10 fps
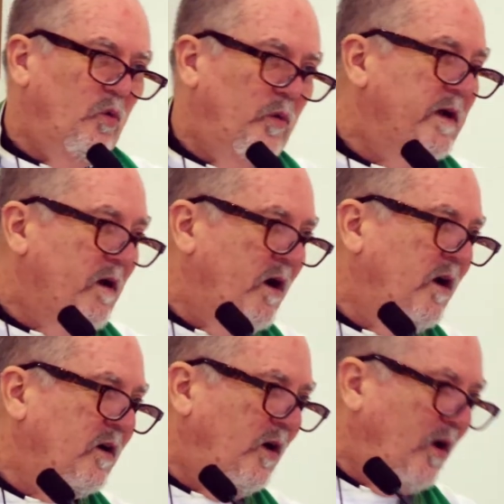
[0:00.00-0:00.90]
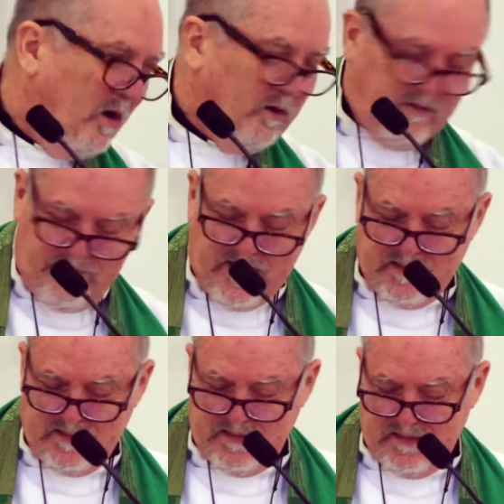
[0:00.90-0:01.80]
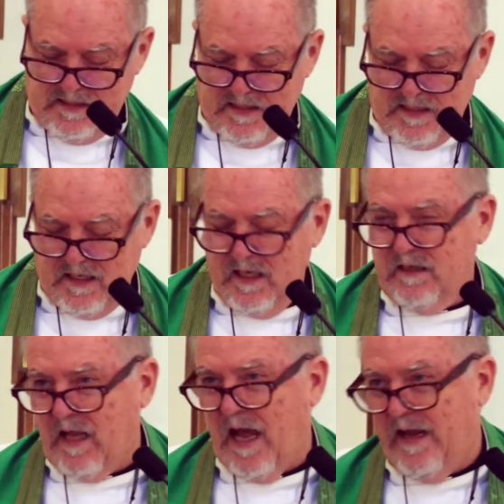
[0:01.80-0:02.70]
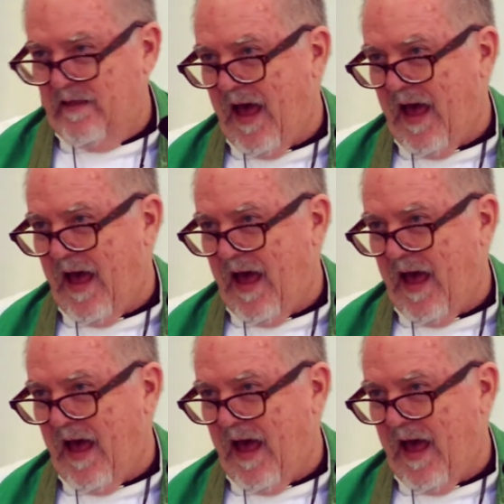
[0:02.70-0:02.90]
We are, all of us, like